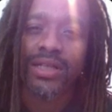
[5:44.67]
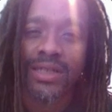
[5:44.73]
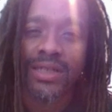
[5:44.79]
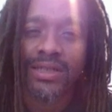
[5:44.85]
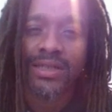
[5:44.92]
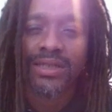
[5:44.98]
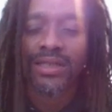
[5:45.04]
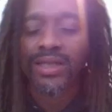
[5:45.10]
At the
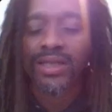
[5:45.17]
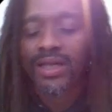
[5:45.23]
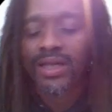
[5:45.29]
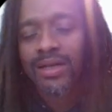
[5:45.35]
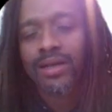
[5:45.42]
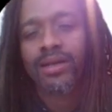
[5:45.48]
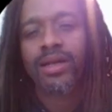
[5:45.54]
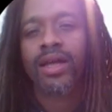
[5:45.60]
end of the
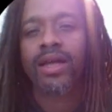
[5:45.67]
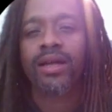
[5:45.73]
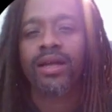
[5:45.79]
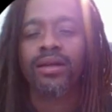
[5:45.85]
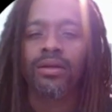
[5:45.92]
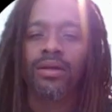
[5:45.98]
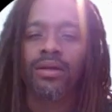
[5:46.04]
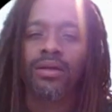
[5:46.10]
day,
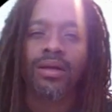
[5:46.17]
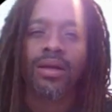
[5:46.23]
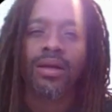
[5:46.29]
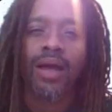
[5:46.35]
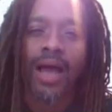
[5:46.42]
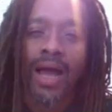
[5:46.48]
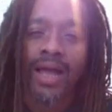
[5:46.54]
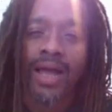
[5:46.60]
I
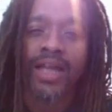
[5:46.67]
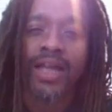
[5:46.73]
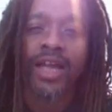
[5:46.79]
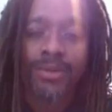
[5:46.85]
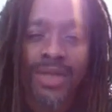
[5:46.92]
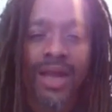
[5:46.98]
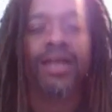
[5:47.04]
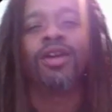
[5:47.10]
am that I
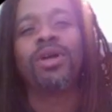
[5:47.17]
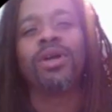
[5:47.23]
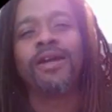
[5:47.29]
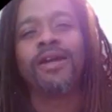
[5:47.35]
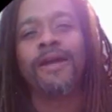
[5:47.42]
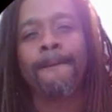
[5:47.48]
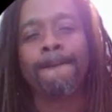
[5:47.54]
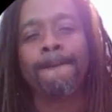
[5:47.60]
am, man.
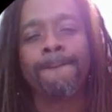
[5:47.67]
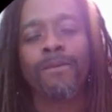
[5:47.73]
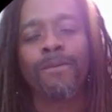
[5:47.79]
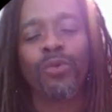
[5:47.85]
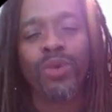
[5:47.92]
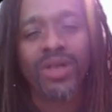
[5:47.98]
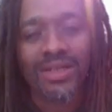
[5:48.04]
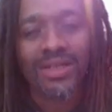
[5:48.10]

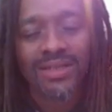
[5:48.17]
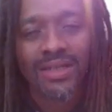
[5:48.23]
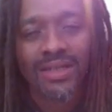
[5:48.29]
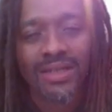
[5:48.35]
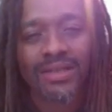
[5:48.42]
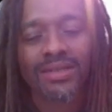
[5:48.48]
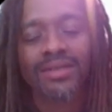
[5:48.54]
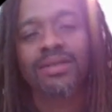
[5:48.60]
We
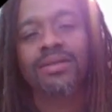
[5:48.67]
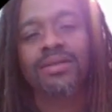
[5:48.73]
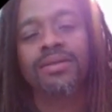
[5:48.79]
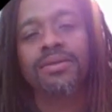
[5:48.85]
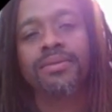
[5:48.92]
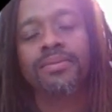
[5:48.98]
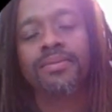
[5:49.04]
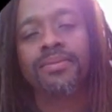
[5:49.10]
exist.
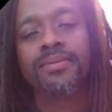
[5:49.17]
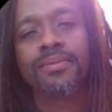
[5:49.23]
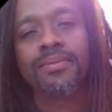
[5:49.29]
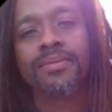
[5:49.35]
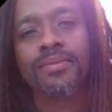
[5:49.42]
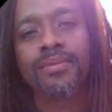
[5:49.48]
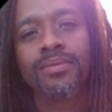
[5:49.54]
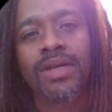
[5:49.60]

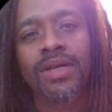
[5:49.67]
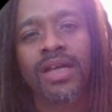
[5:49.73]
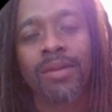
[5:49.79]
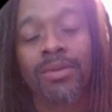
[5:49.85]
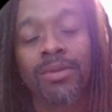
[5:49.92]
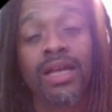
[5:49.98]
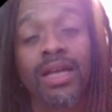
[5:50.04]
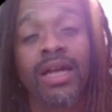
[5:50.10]

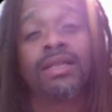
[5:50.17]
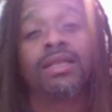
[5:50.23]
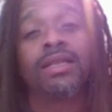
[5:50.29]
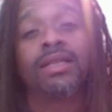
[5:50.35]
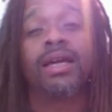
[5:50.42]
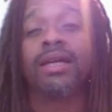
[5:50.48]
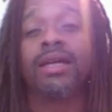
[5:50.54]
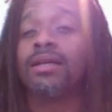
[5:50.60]
And I'm glad
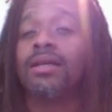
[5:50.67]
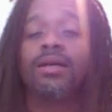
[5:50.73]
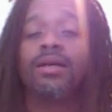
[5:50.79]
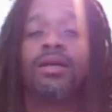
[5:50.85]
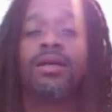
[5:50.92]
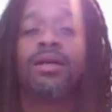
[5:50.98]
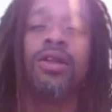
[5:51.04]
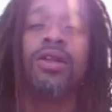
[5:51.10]
that, you